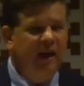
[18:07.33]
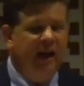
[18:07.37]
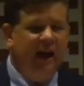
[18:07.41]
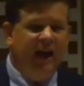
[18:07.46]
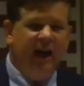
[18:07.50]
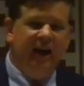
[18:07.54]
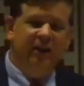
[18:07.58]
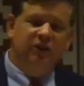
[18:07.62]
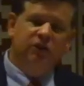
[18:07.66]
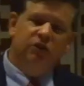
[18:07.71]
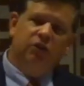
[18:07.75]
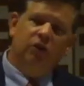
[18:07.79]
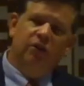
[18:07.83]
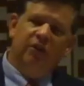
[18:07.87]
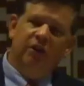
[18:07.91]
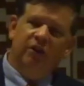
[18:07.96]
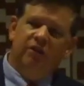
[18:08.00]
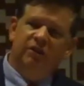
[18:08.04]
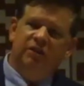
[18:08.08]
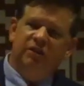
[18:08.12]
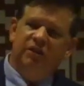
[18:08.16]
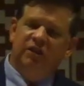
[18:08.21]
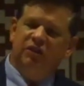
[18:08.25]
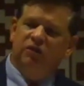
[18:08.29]
And so there
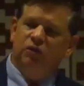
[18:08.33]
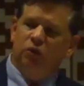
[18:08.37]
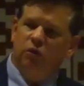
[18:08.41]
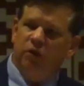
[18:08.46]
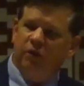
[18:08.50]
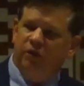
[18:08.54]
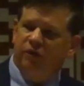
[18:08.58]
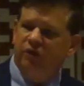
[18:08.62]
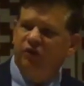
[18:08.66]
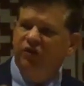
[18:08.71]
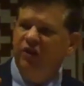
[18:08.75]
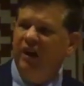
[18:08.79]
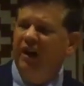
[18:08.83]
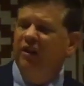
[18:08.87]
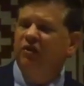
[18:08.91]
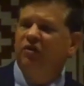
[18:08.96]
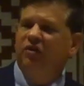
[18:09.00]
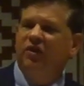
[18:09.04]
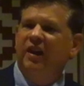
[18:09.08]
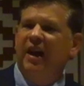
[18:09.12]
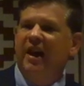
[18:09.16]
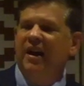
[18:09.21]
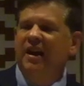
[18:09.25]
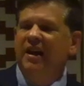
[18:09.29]
is this sort of sense
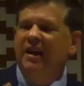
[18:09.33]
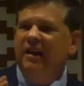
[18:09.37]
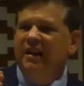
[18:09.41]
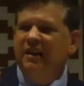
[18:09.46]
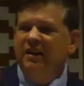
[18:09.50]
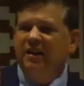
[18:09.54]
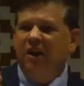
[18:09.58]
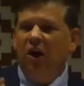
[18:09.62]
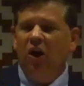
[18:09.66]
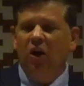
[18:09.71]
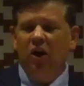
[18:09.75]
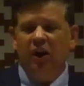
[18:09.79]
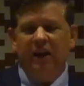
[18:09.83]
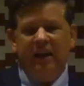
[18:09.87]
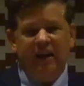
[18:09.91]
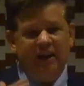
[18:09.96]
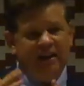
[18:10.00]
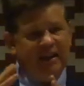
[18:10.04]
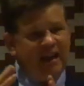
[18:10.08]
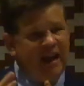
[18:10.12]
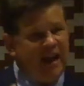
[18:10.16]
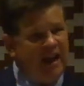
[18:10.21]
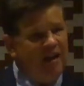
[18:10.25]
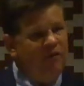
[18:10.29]
that not only
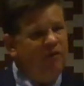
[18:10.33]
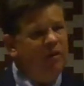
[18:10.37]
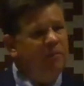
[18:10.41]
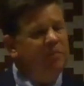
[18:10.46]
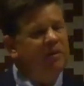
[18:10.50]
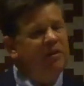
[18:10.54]
that David,